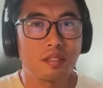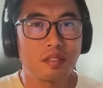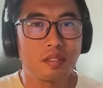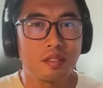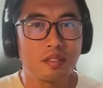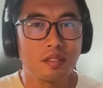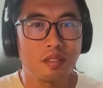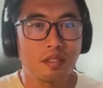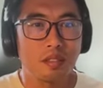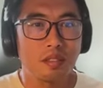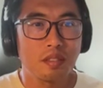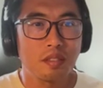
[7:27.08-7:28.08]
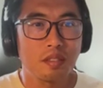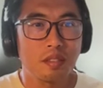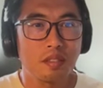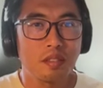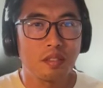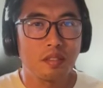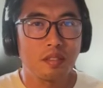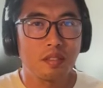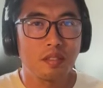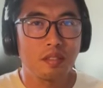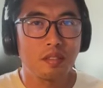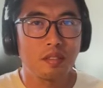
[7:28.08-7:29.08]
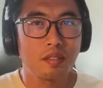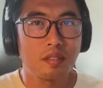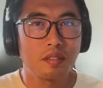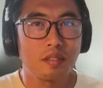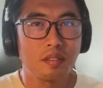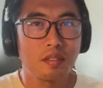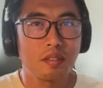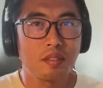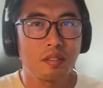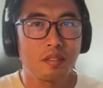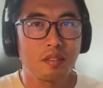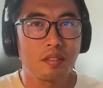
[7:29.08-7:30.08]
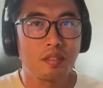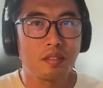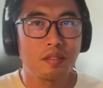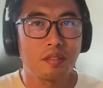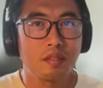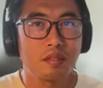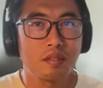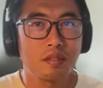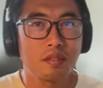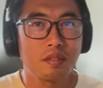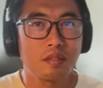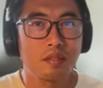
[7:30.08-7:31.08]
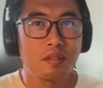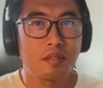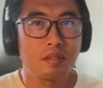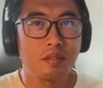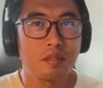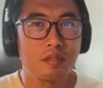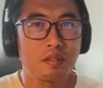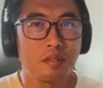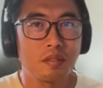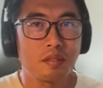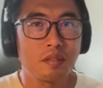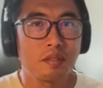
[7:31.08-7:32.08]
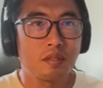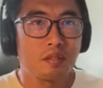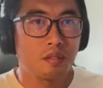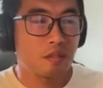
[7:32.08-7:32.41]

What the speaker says: This person isn't speaking.